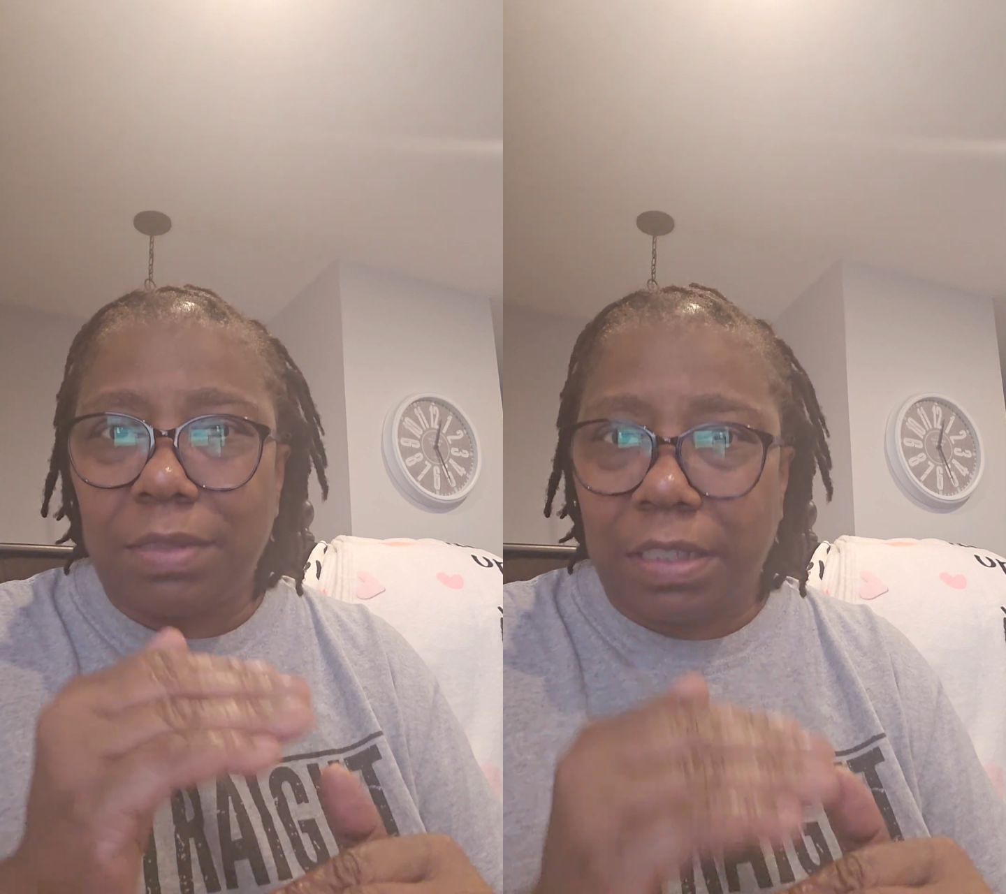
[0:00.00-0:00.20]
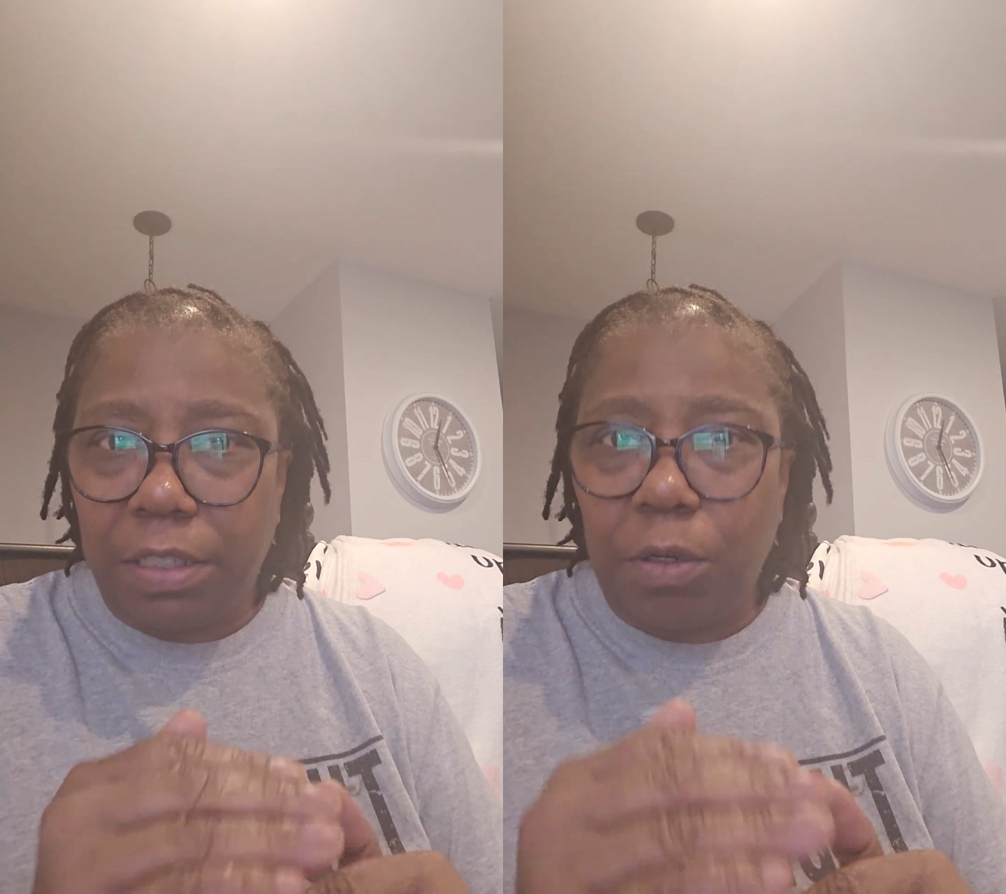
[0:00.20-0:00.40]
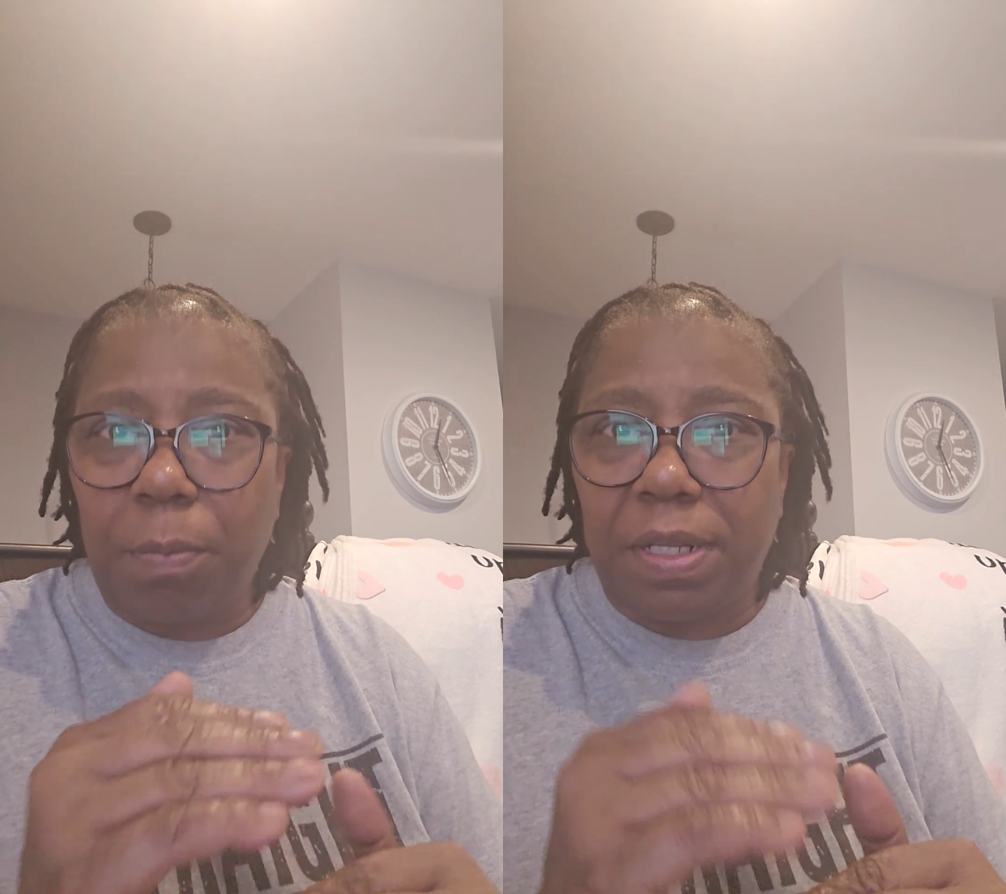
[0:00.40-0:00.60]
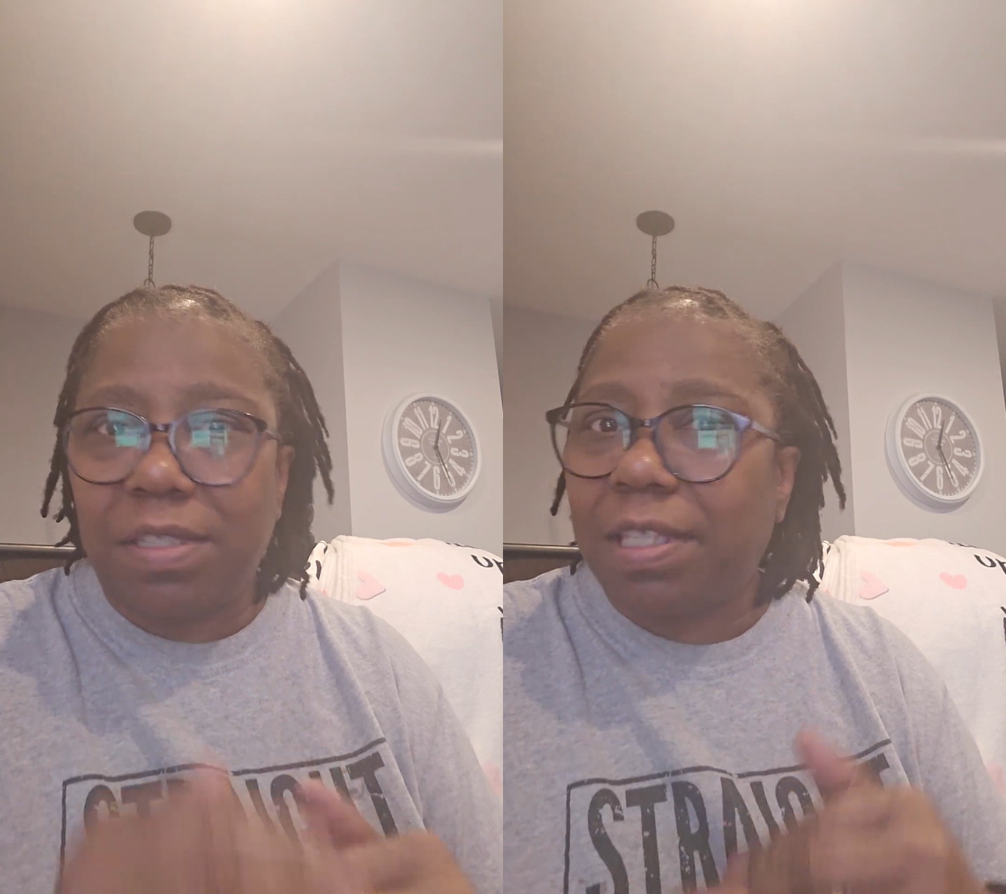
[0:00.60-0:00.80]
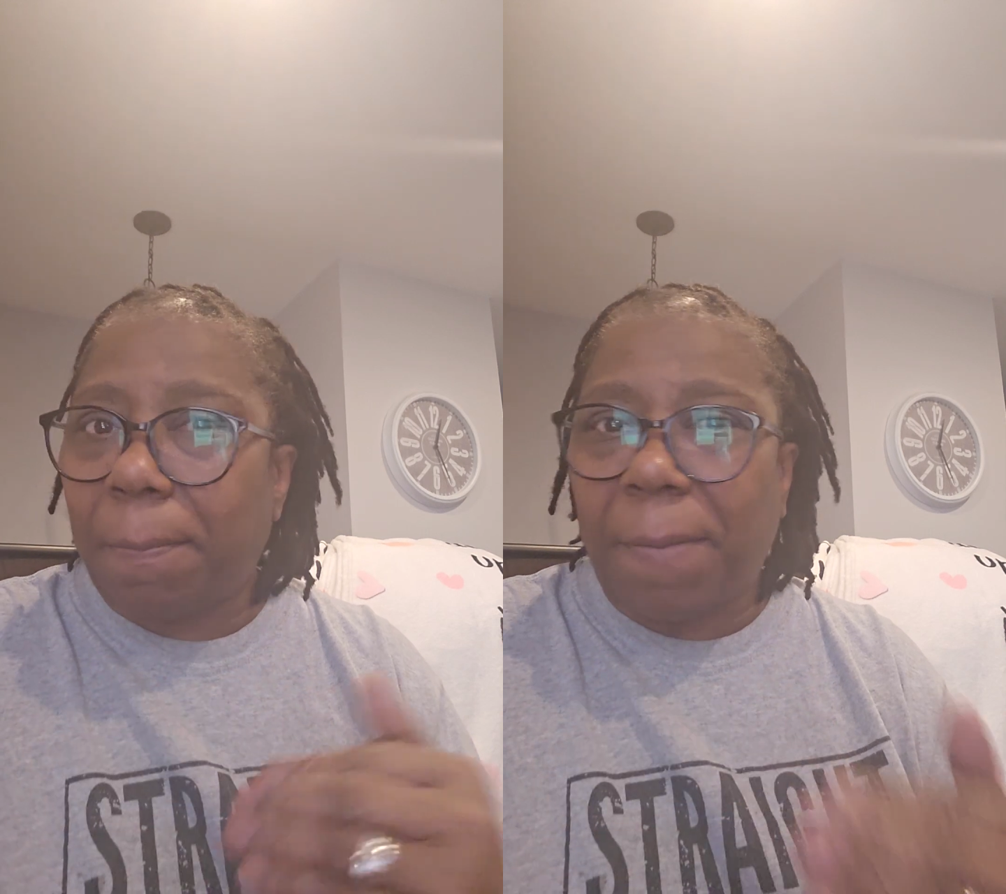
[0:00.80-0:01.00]
in a little
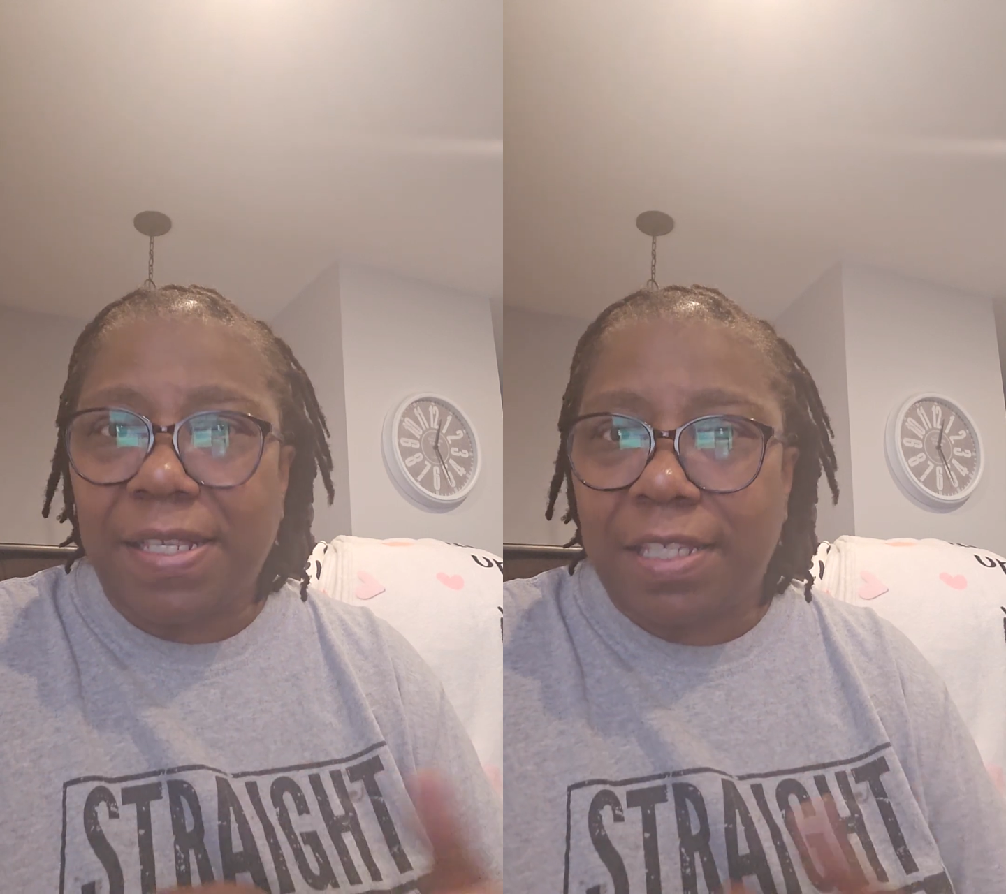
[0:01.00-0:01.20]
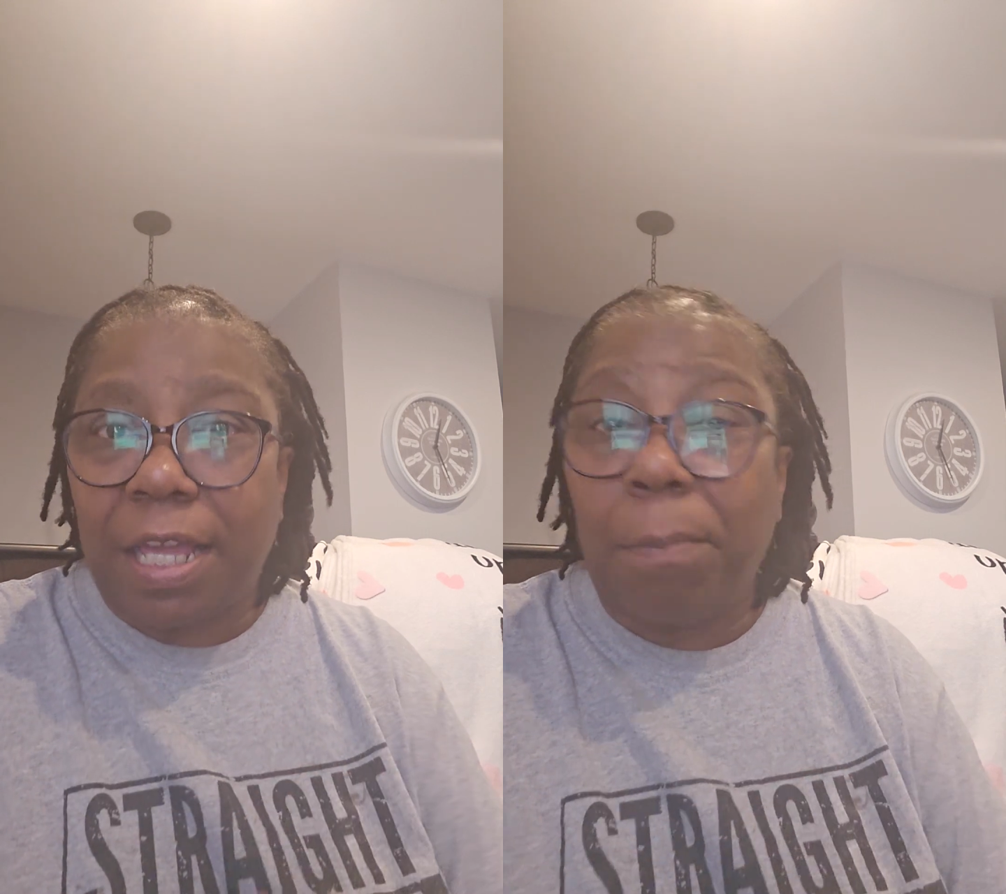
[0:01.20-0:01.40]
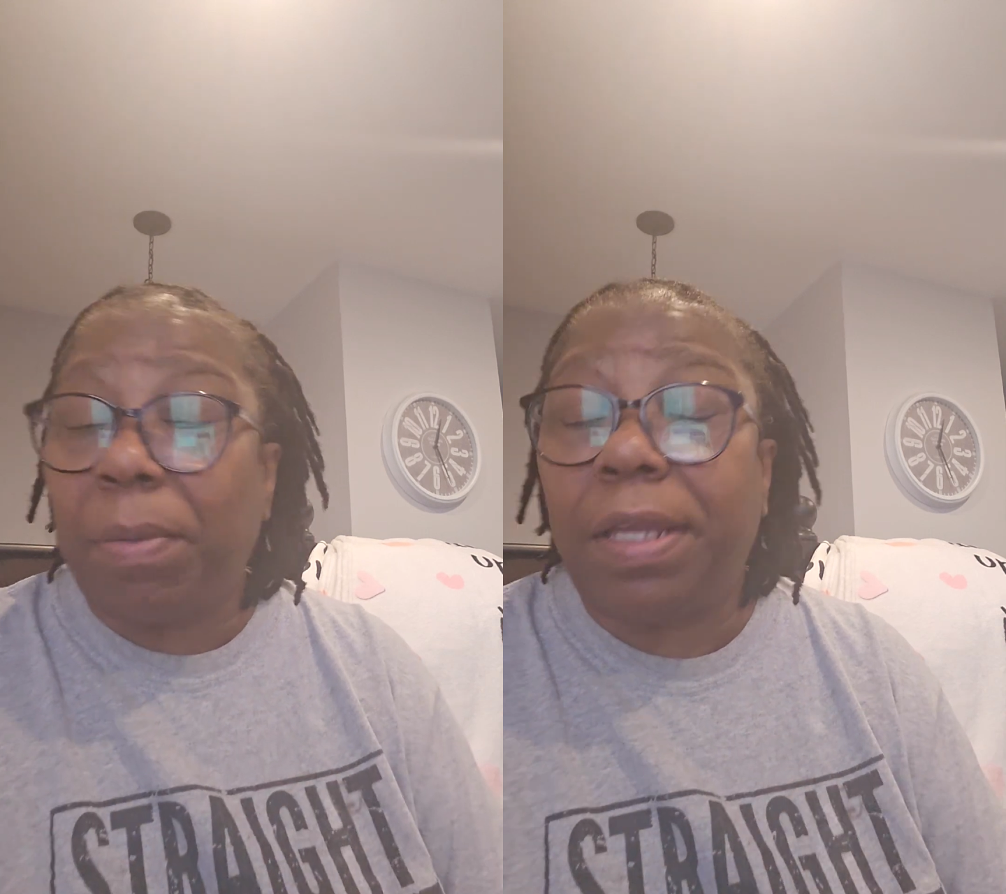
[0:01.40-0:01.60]
bit step by step.